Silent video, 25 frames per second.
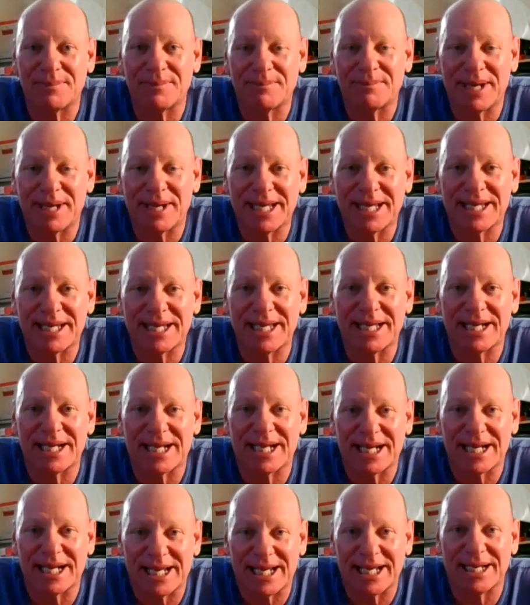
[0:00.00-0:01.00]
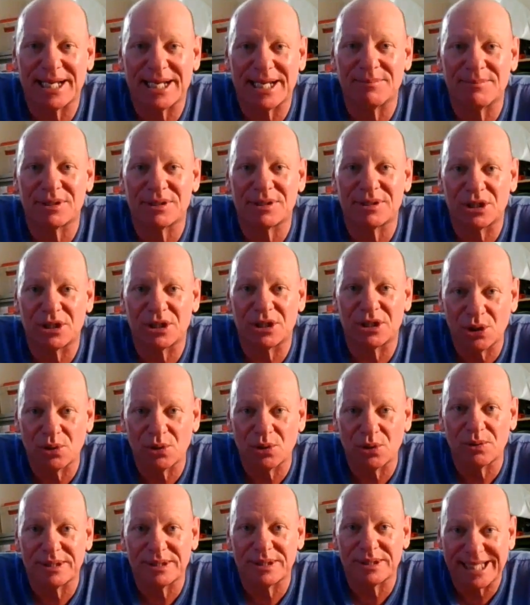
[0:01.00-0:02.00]
making claims
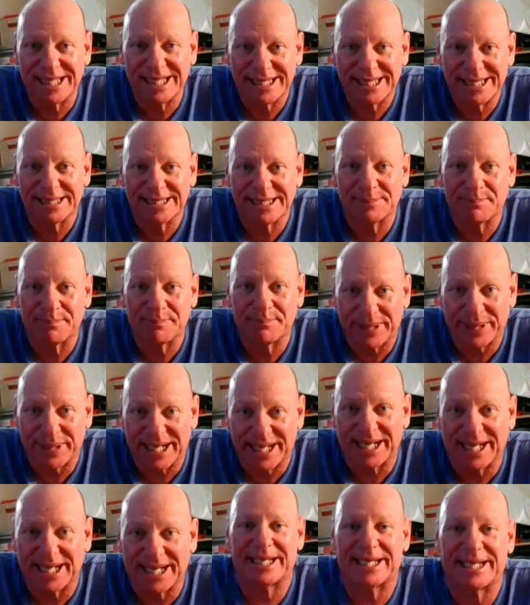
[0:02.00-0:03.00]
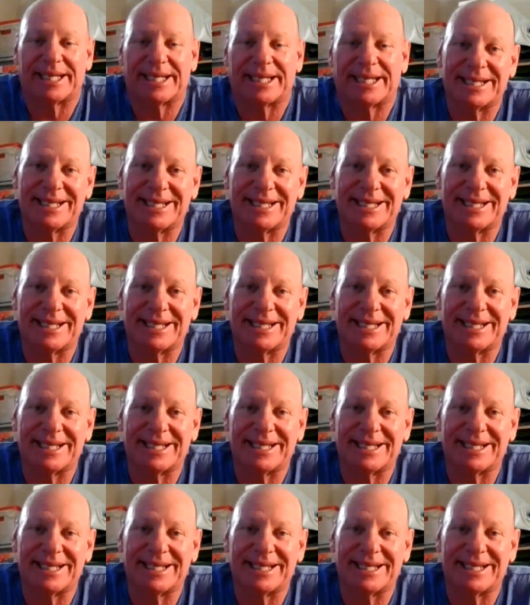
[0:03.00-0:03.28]
you didn't pay.